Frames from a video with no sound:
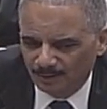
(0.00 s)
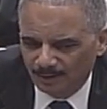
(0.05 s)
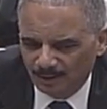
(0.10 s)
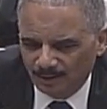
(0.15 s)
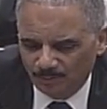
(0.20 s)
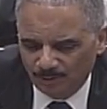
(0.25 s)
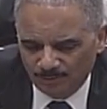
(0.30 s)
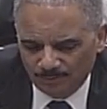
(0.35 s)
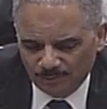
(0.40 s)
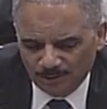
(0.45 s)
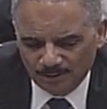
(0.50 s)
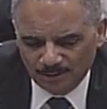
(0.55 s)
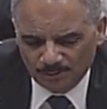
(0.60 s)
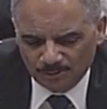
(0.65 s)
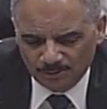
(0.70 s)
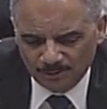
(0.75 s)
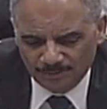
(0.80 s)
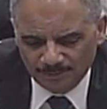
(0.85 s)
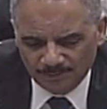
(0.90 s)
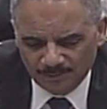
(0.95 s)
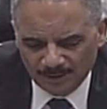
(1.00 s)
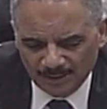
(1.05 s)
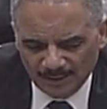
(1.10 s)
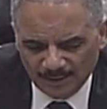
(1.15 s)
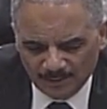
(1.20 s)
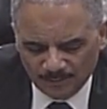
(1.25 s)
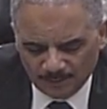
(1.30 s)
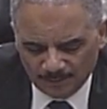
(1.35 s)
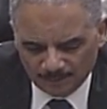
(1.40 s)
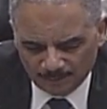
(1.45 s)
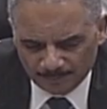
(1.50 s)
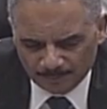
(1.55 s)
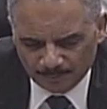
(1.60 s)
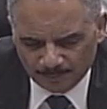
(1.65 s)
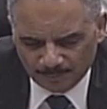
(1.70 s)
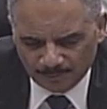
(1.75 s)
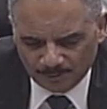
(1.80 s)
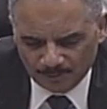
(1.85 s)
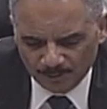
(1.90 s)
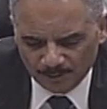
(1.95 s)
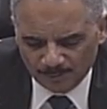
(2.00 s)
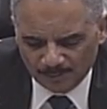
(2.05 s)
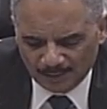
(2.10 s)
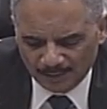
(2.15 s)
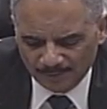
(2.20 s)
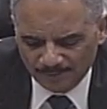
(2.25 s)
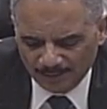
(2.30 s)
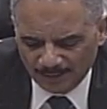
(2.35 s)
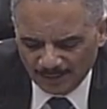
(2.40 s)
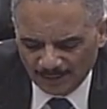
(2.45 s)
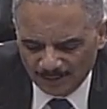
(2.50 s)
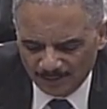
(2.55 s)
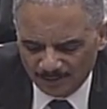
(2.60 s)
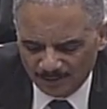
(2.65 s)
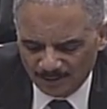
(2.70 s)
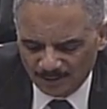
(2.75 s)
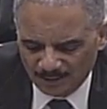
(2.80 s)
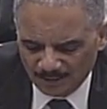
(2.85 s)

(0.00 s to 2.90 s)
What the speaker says: We've looked at 215. We've proposed modifications.